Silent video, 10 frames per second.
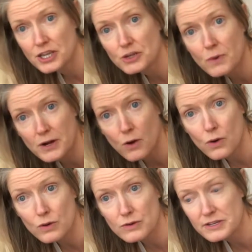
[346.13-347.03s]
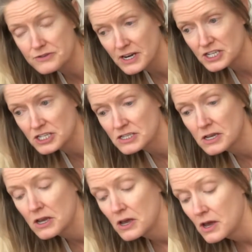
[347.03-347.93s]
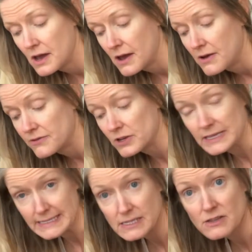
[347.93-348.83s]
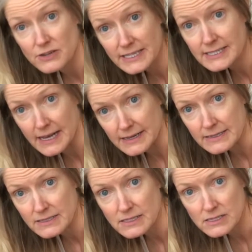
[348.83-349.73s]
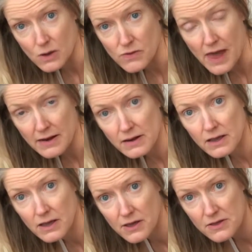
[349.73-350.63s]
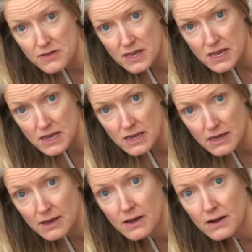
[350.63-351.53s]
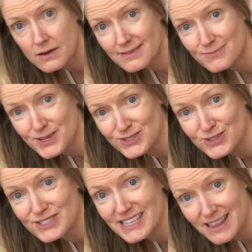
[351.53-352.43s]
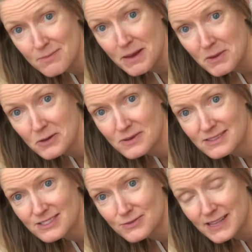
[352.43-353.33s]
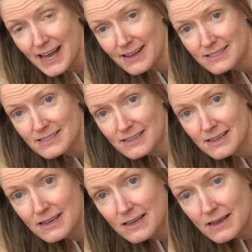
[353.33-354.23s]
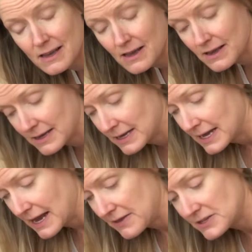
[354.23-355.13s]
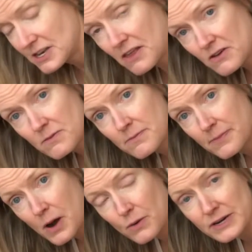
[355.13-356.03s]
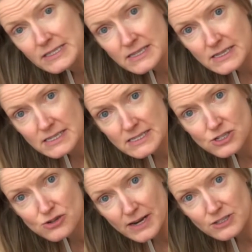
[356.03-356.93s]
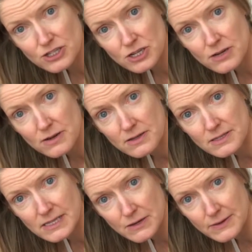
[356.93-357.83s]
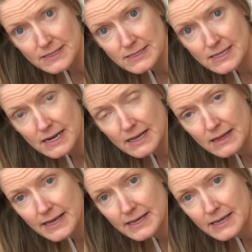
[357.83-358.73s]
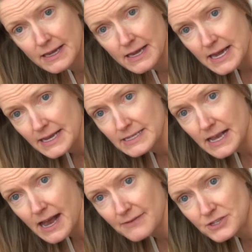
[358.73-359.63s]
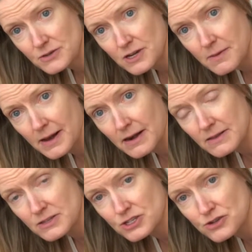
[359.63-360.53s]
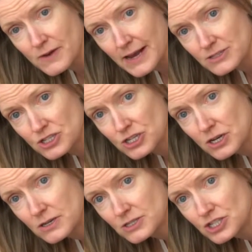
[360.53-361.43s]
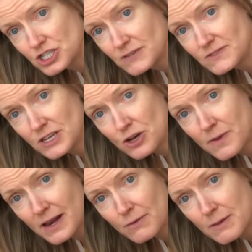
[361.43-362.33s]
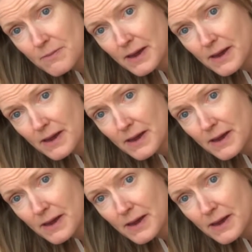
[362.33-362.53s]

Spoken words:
you want to hold the stretches for at least 30 seconds so that the muscles get the memo to relax. And there's another component to this stretch sequence that I like, is after you come out of the stretch, shifting your body weight